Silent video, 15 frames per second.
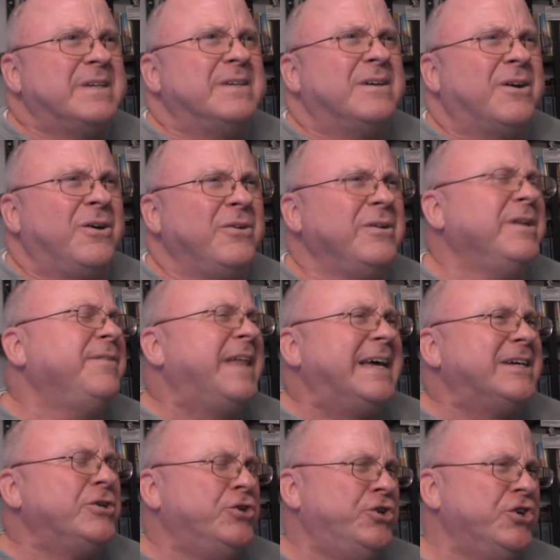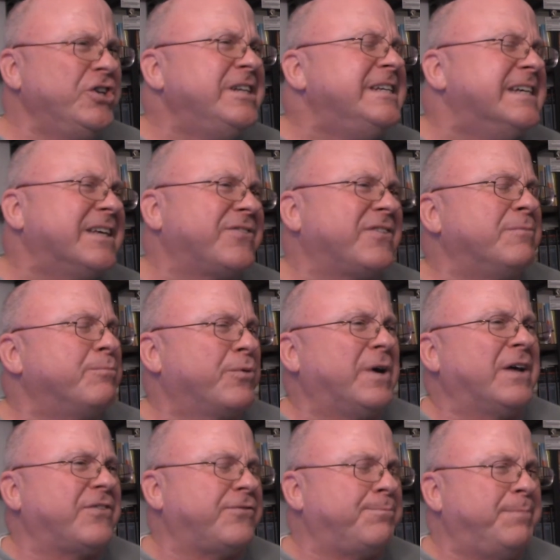all of that goodness and
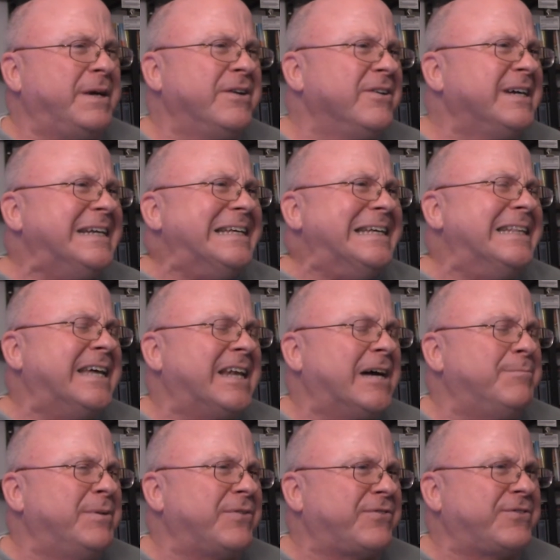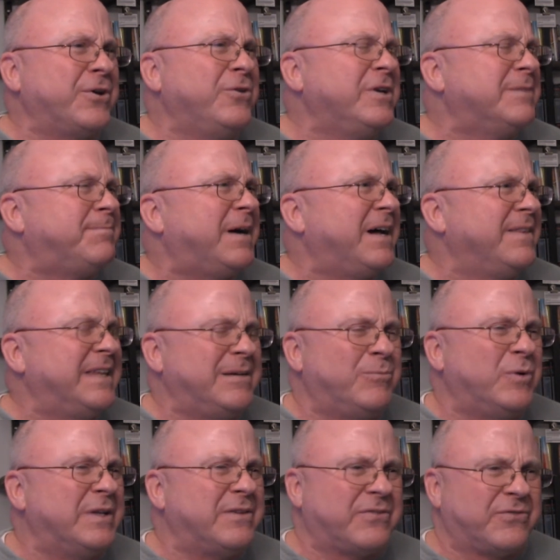prosperity that I bestowed upon them
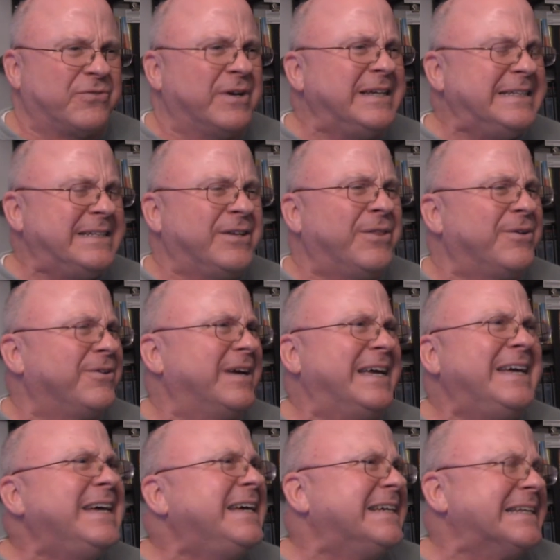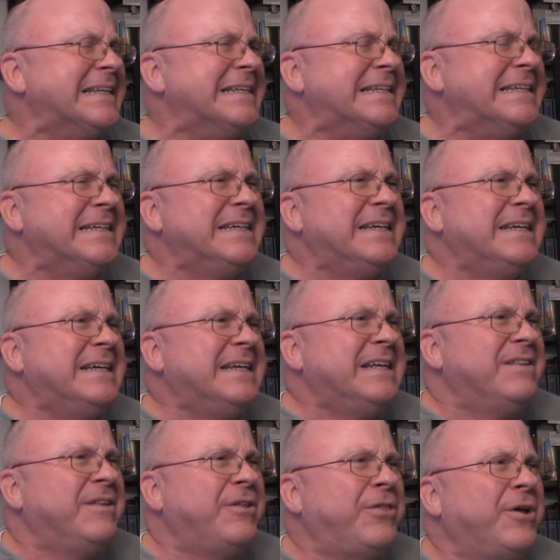went straight to their head, and
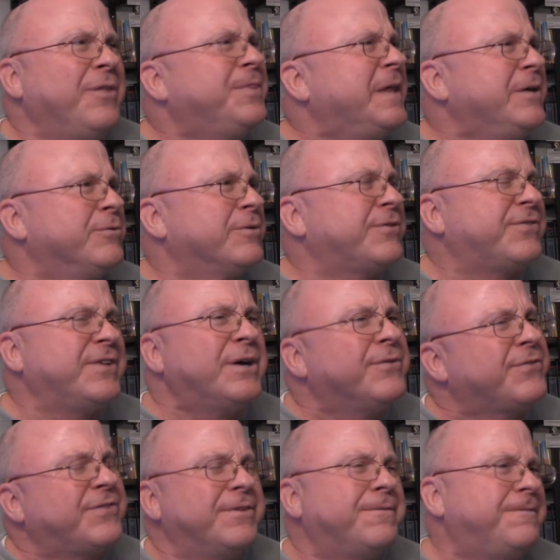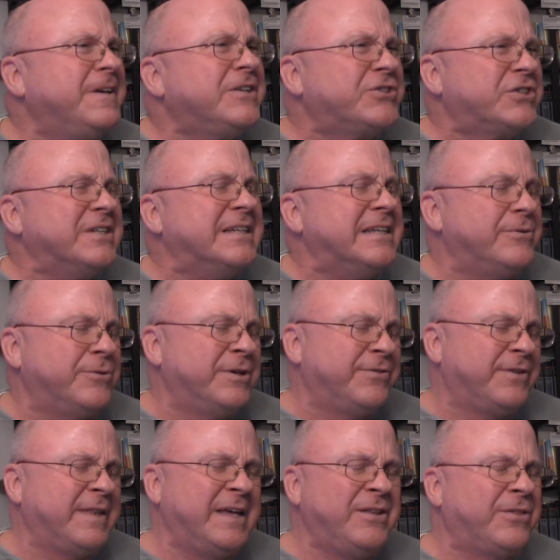they thought they were self-sufficient.
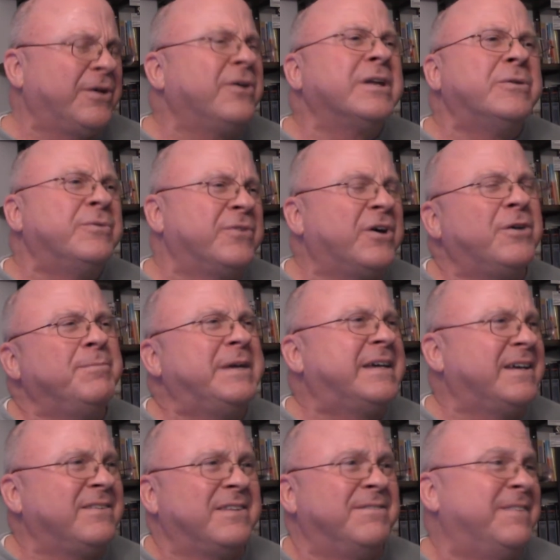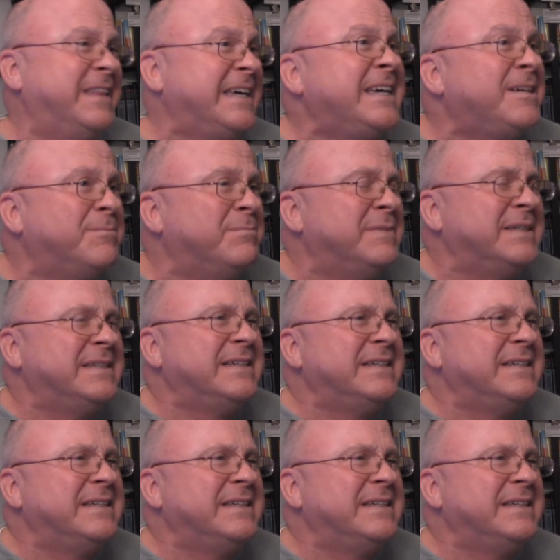They thought it was all because of them.